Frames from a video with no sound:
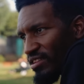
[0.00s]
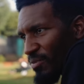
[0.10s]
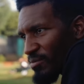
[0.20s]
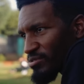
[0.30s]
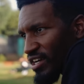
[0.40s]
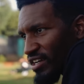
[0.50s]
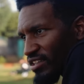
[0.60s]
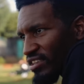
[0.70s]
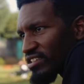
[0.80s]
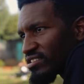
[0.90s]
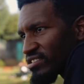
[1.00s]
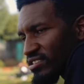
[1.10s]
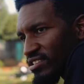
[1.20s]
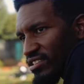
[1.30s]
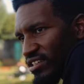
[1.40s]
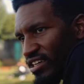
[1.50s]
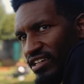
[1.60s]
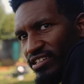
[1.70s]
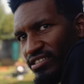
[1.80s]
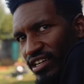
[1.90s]
the pump track, this
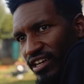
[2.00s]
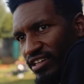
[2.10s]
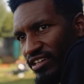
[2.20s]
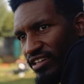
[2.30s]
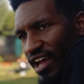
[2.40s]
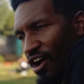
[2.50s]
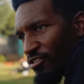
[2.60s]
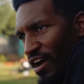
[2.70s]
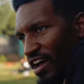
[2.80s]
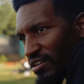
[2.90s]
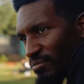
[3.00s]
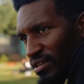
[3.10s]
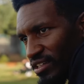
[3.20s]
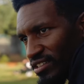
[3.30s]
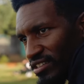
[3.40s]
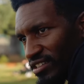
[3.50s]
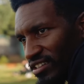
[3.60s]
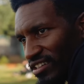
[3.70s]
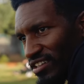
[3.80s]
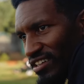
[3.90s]
kid is like out riding me,
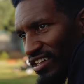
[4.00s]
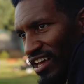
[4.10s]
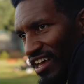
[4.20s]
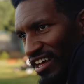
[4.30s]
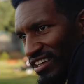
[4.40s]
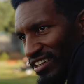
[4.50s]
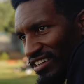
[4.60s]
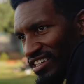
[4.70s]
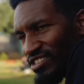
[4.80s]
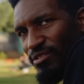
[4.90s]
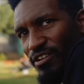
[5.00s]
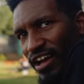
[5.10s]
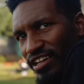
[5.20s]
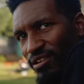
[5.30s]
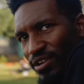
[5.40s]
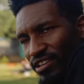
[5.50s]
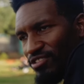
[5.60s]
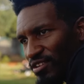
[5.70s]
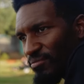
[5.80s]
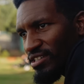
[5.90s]
and he's been riding it what
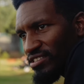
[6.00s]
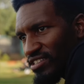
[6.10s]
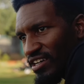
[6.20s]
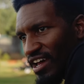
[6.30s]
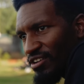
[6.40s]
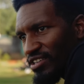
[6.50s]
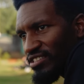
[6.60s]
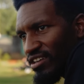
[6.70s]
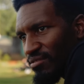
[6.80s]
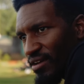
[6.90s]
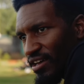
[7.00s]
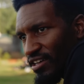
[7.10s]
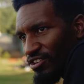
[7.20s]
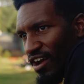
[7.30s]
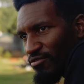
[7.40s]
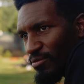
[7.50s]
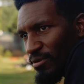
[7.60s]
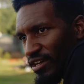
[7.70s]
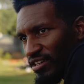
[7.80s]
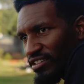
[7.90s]
three months, and now he's on my gravel
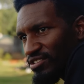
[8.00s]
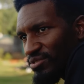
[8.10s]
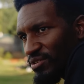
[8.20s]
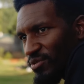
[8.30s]
bike doing